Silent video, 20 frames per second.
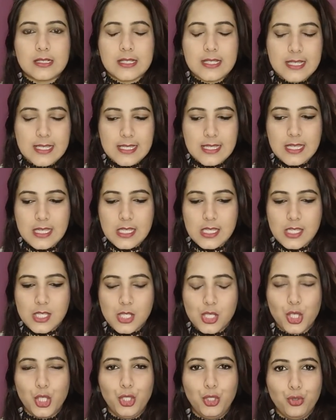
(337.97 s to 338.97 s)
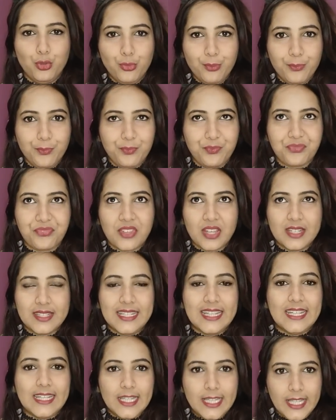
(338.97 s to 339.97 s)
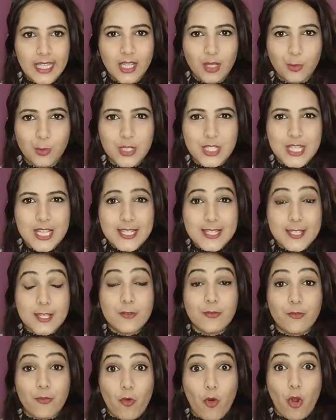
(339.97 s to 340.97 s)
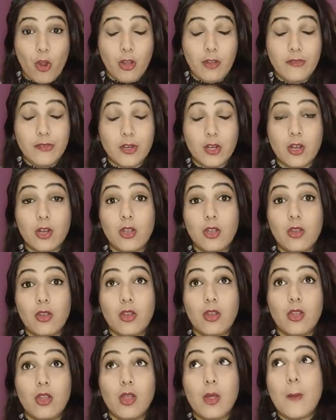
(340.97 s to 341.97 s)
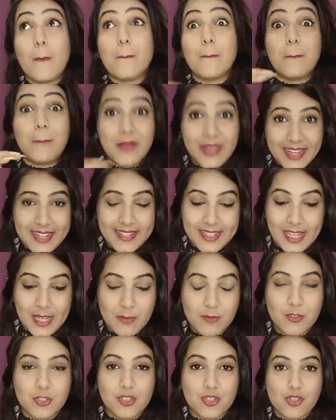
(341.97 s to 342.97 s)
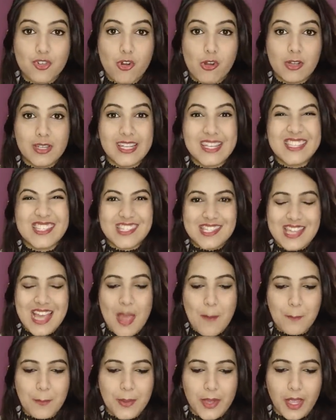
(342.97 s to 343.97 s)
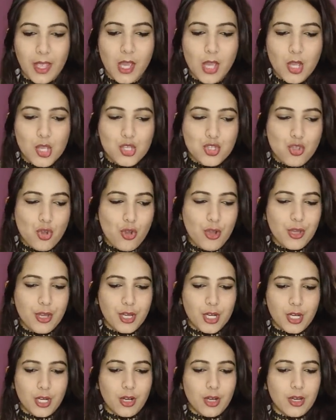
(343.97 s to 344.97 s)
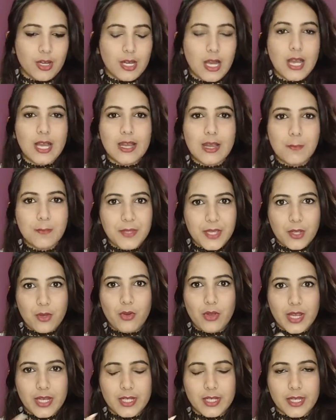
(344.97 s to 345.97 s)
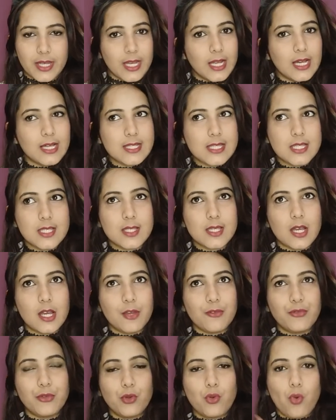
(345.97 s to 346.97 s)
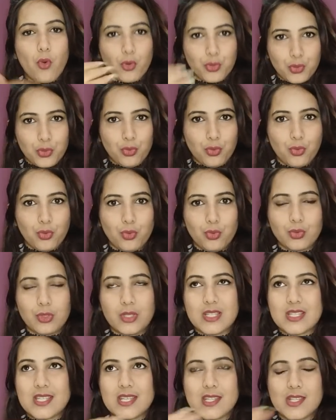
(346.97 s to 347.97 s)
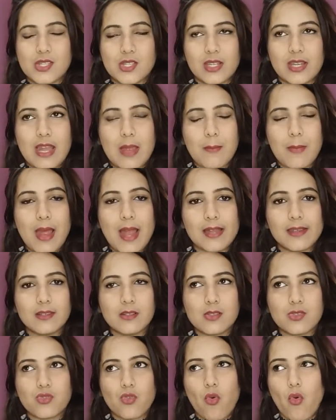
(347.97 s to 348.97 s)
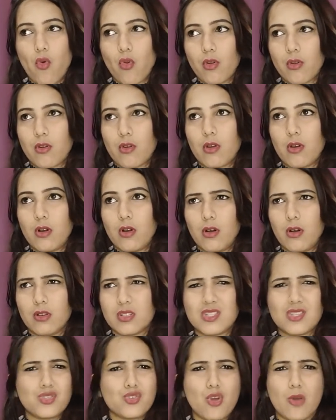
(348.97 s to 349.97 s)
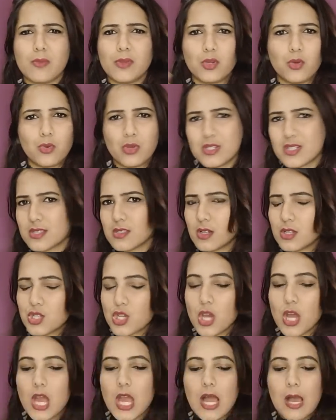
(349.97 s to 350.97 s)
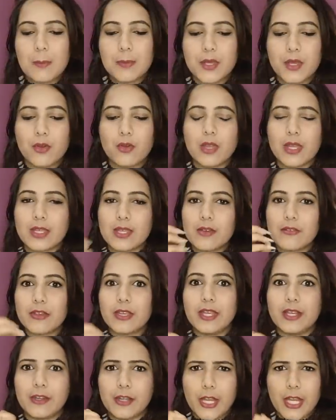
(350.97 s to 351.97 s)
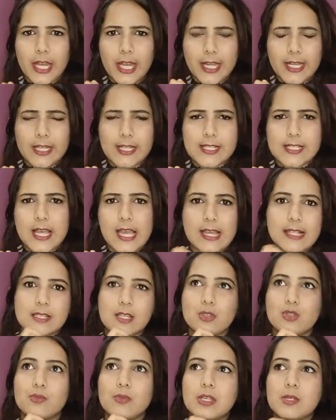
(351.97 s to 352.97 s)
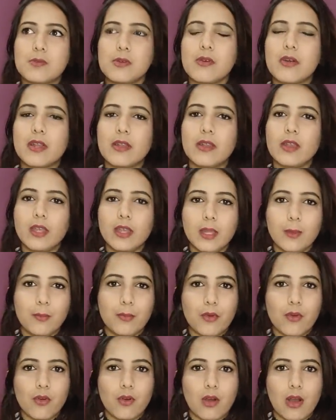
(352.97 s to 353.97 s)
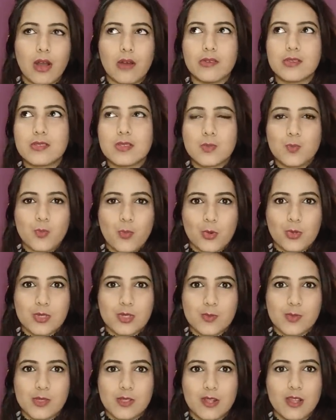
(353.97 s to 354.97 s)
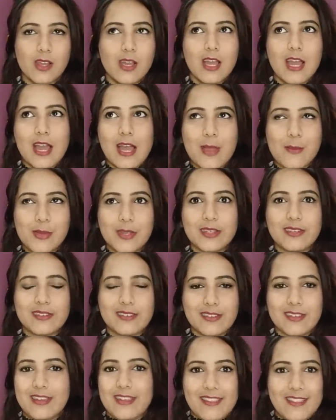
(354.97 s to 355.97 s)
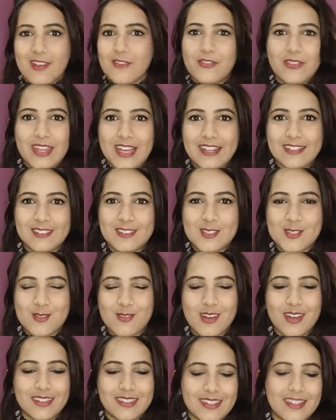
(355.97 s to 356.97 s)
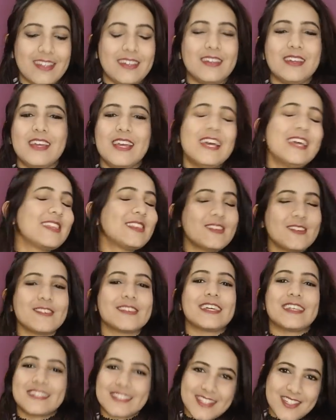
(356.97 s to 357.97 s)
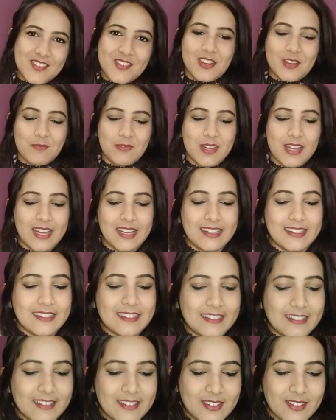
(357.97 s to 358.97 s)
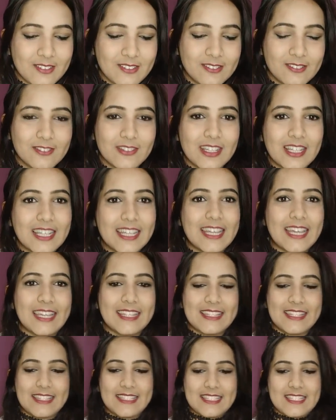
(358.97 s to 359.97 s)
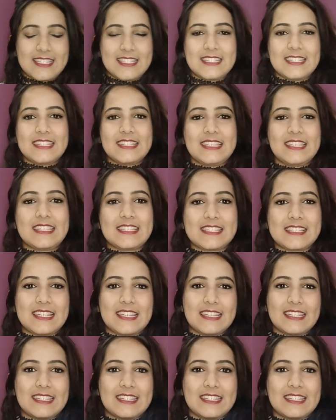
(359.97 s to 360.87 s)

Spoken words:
is this new technique which has evolved a big time, which is called as stamping. So agar aap dekhoge na nail arts, if you go through this Instagram handles or just normal Google search, aap dekhoge they are very intricate designs and you must be wondering ki bro, how is this possible? I mean, itna freehand kisko aata hai? No, there is a trick behind it. You will get things like